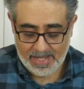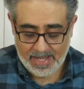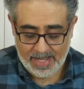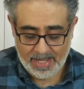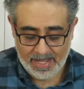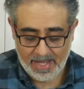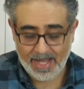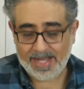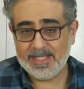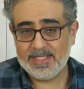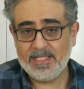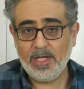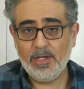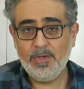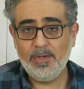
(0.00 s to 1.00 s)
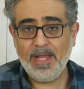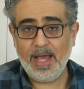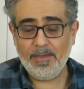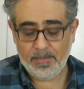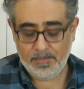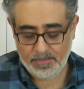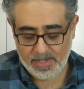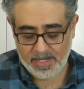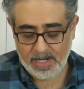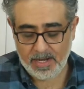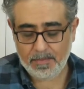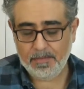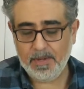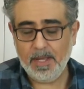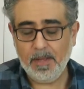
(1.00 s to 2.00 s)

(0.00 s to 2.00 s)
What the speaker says: I can tell you now that bringing up